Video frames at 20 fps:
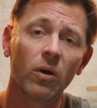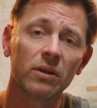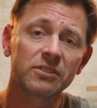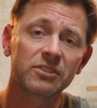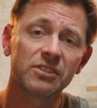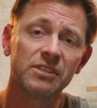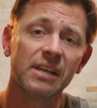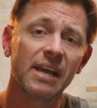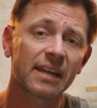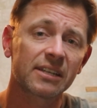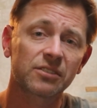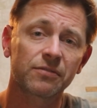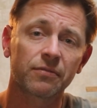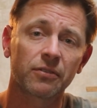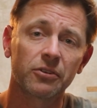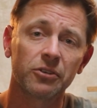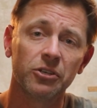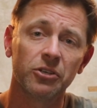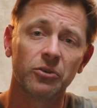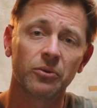what's next
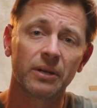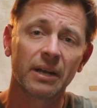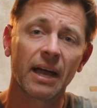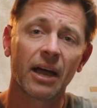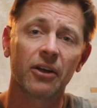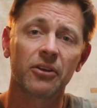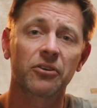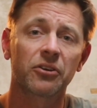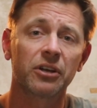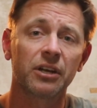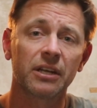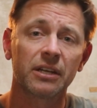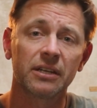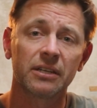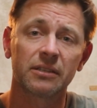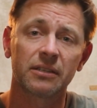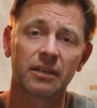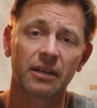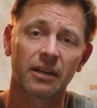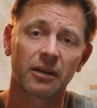for you and how you're going to
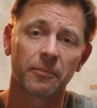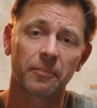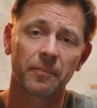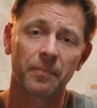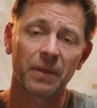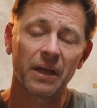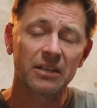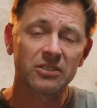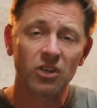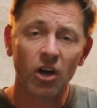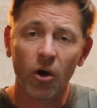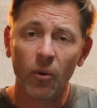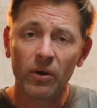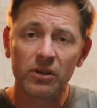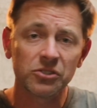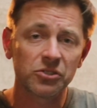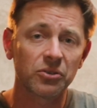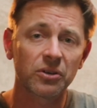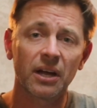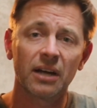get there. As
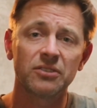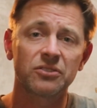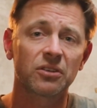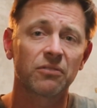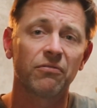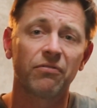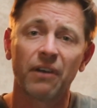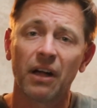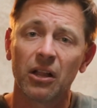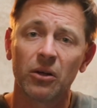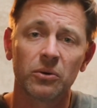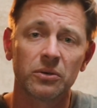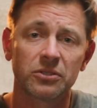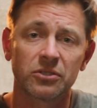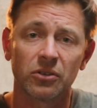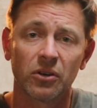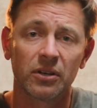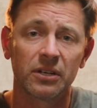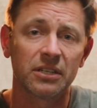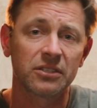always, you guys can follow
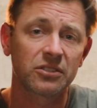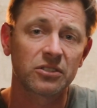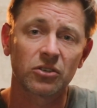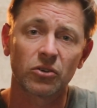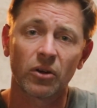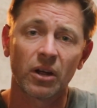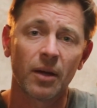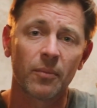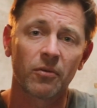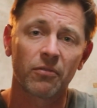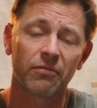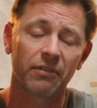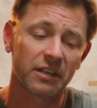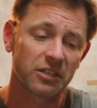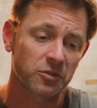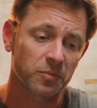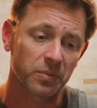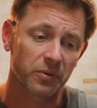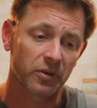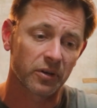us on Instagram or
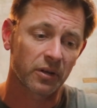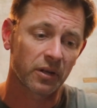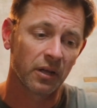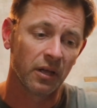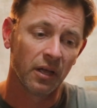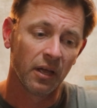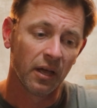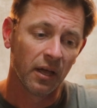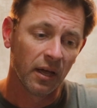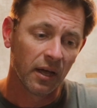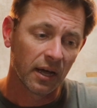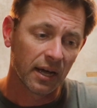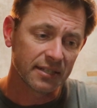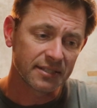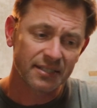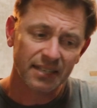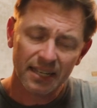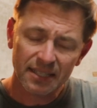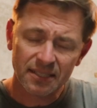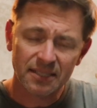Facebook. I
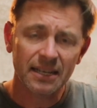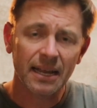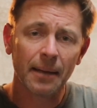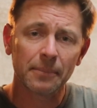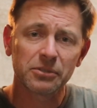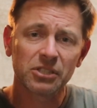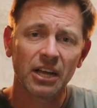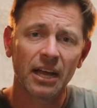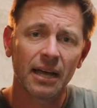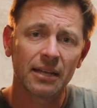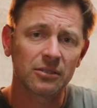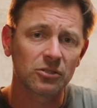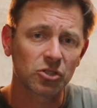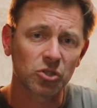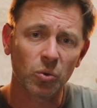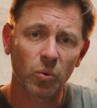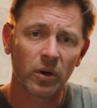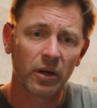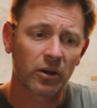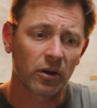say Snapchat and
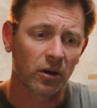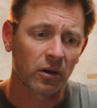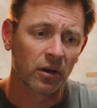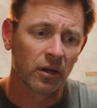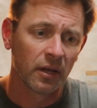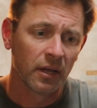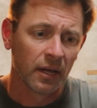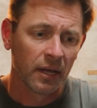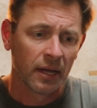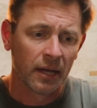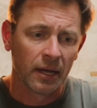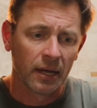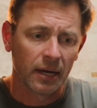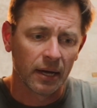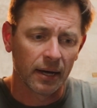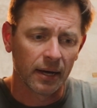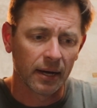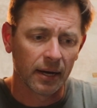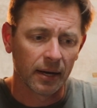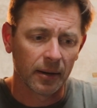Twitter,
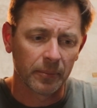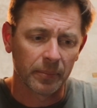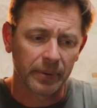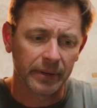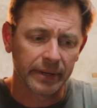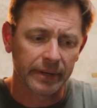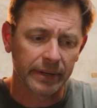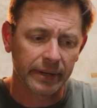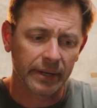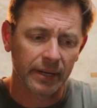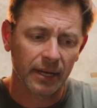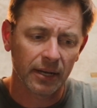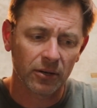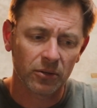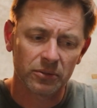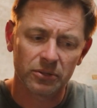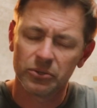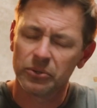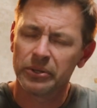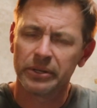uh, but I
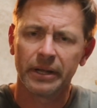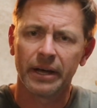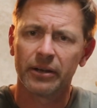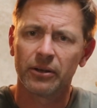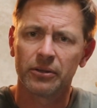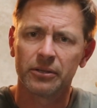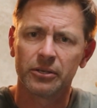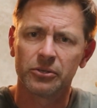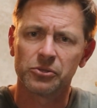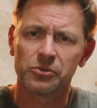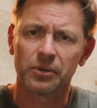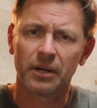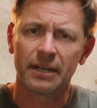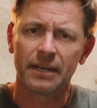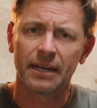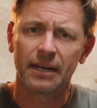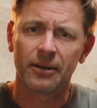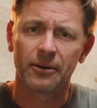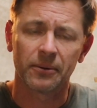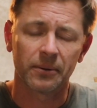don't do a lot on those
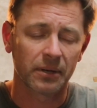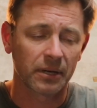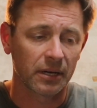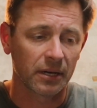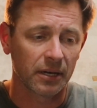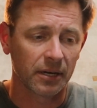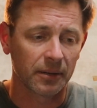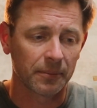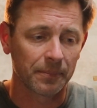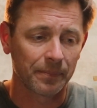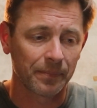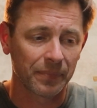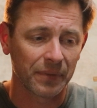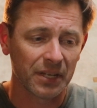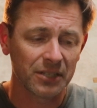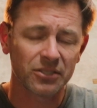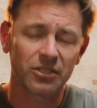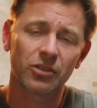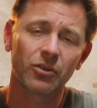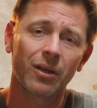right now. Um,
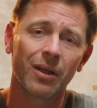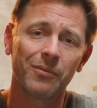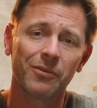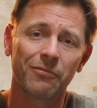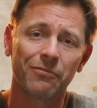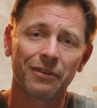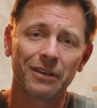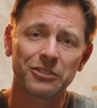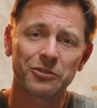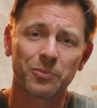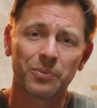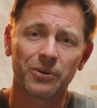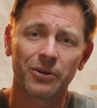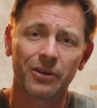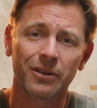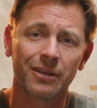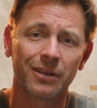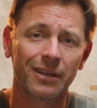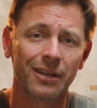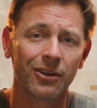Instagram and
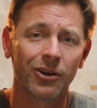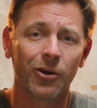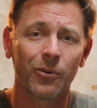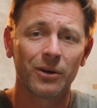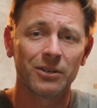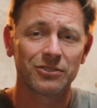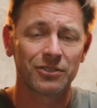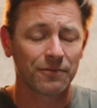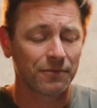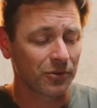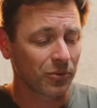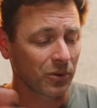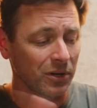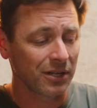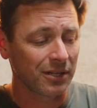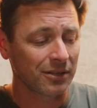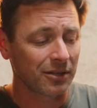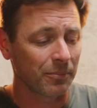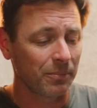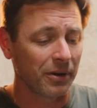Facebook, and always if you want
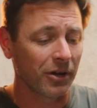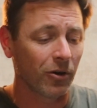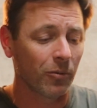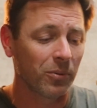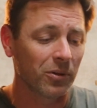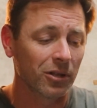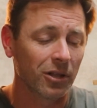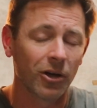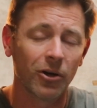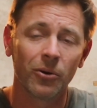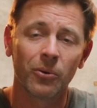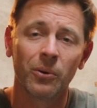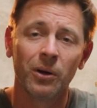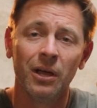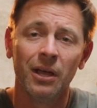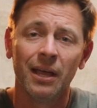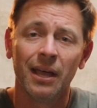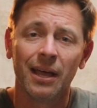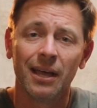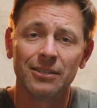to hit the bell below
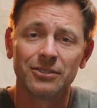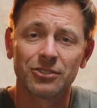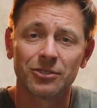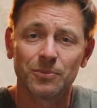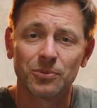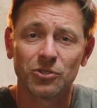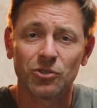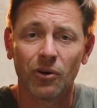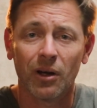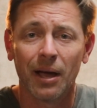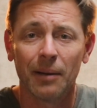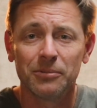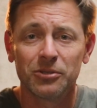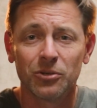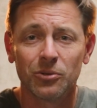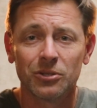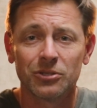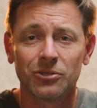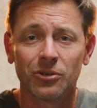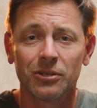and subscribe
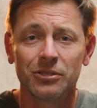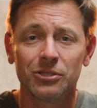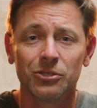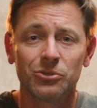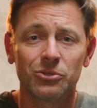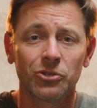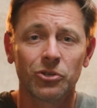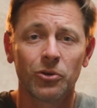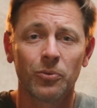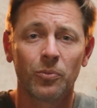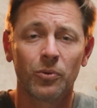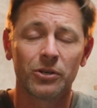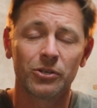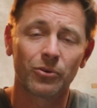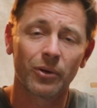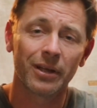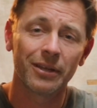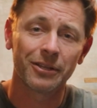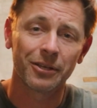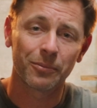to us on YouTube, we'd
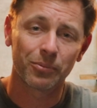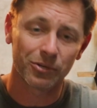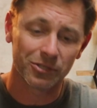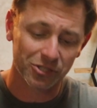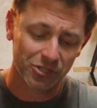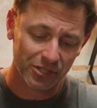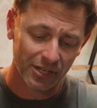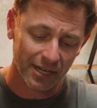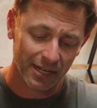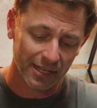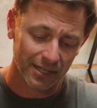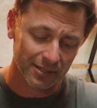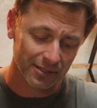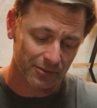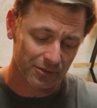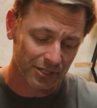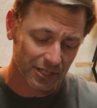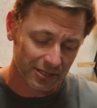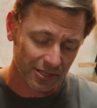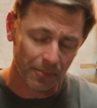greatly appreciate it. And
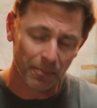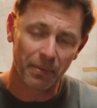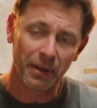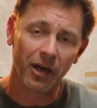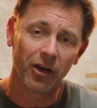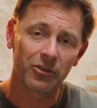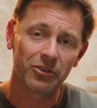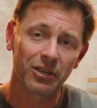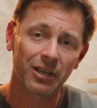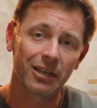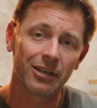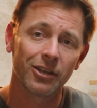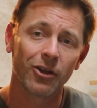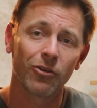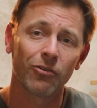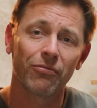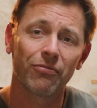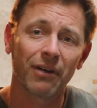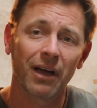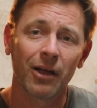when you hit the bell, you get
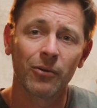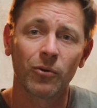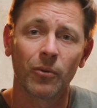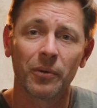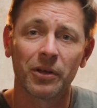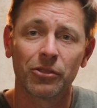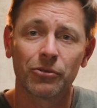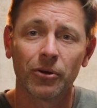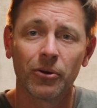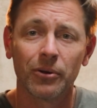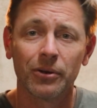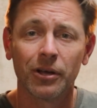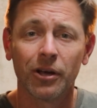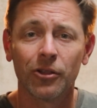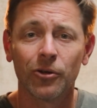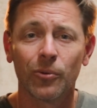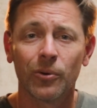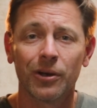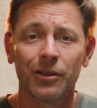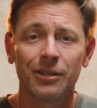notified when we throw
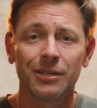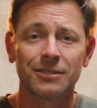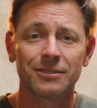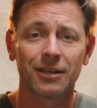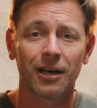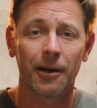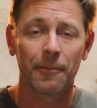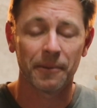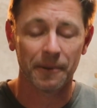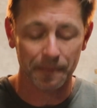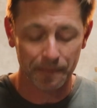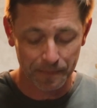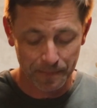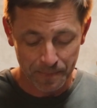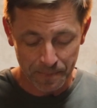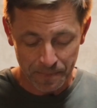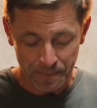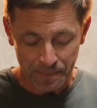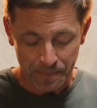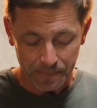another one of these up.
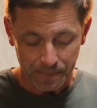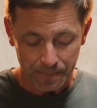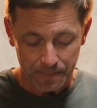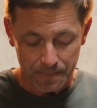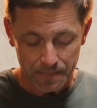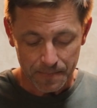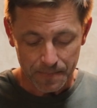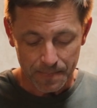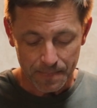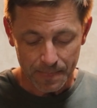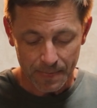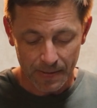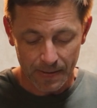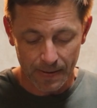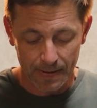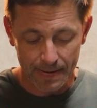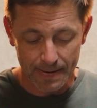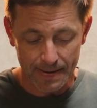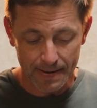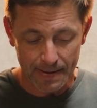
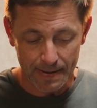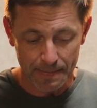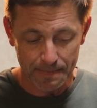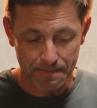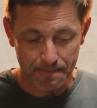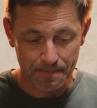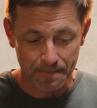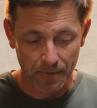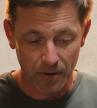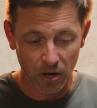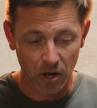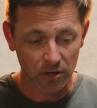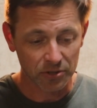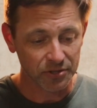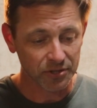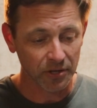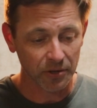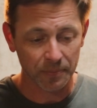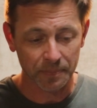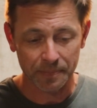Um,
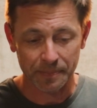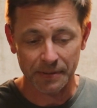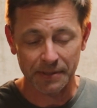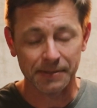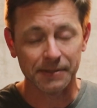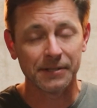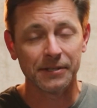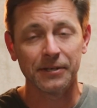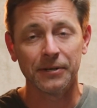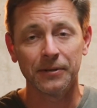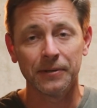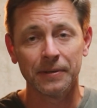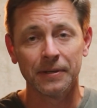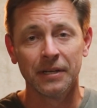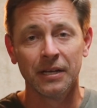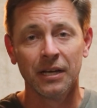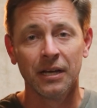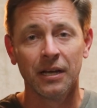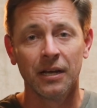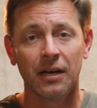also,
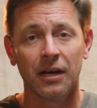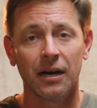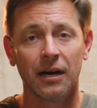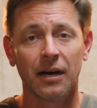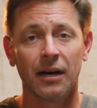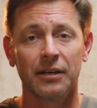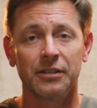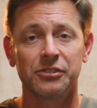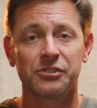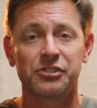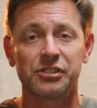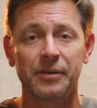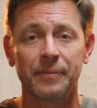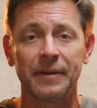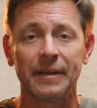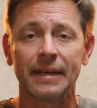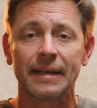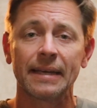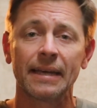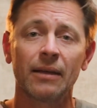until uh, you see
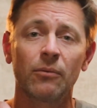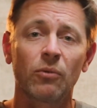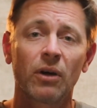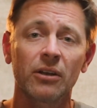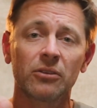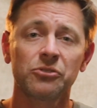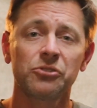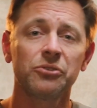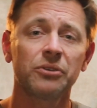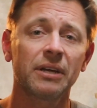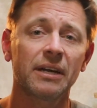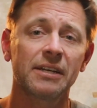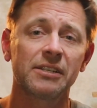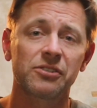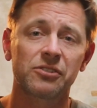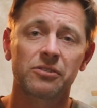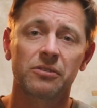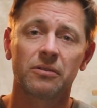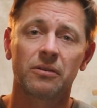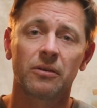me again, why don't you
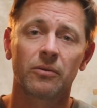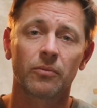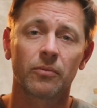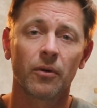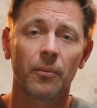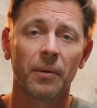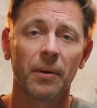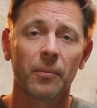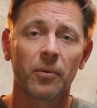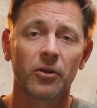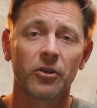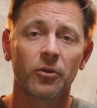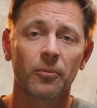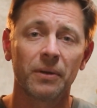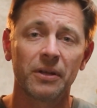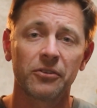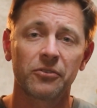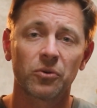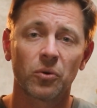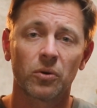guys remember your
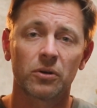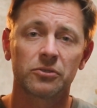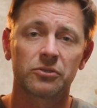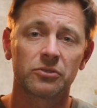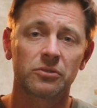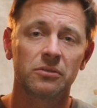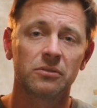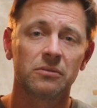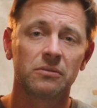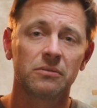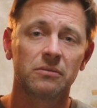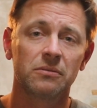mentors?